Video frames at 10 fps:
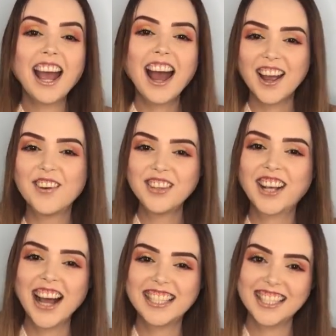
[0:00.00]
yeah, I hope you
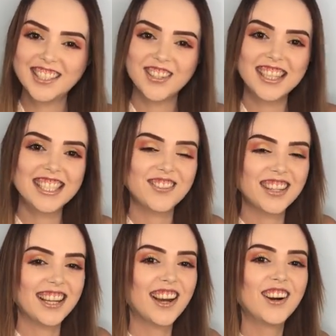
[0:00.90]
guys enjoyed this
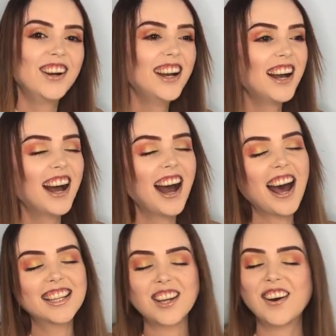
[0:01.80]
video.
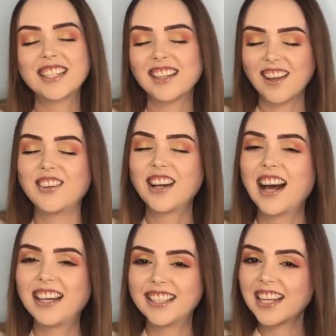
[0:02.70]
As always, I love you
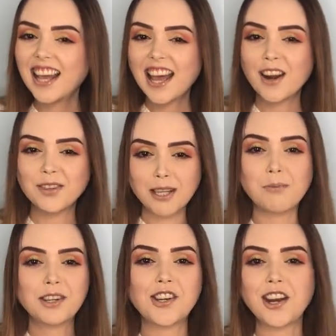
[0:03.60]
guys. I really
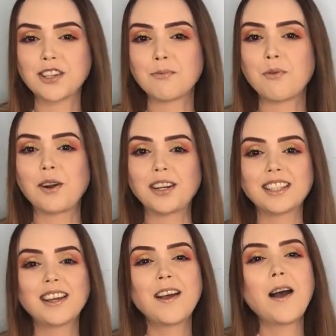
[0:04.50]
appreciate your support.
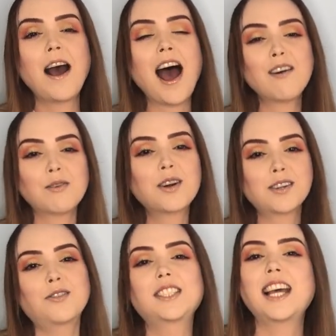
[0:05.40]
Have a
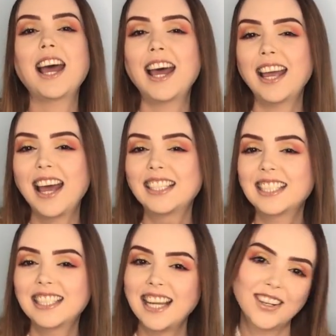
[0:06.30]
wonderful day and
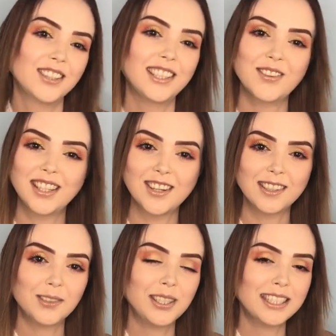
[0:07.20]
stay girly with a
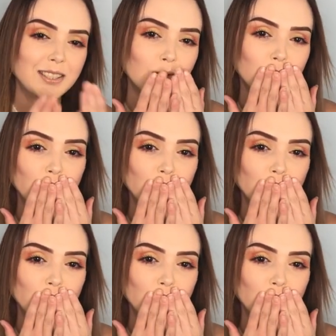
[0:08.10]
dark twist.